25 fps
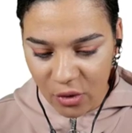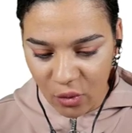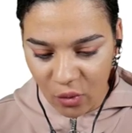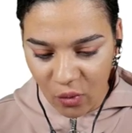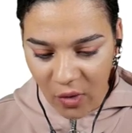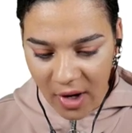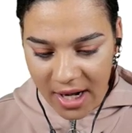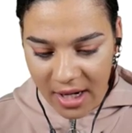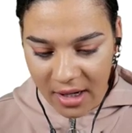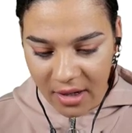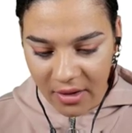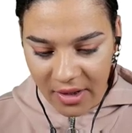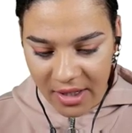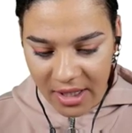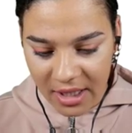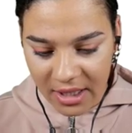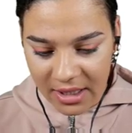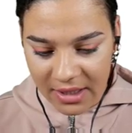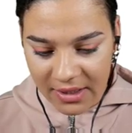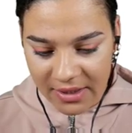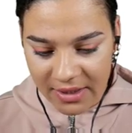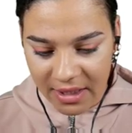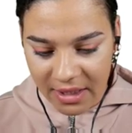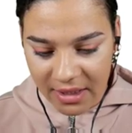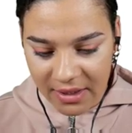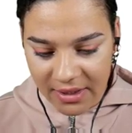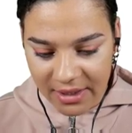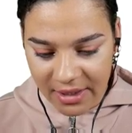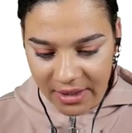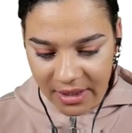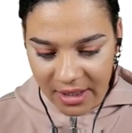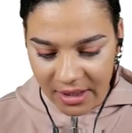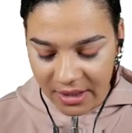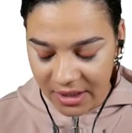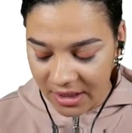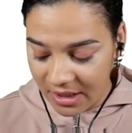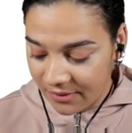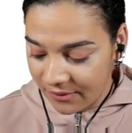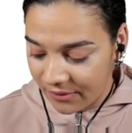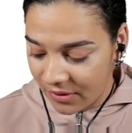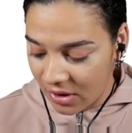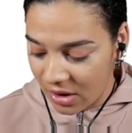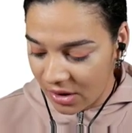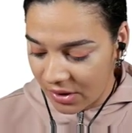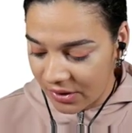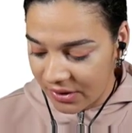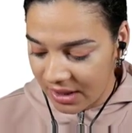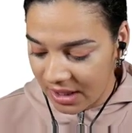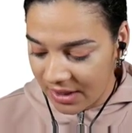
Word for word: right click and say select inverse,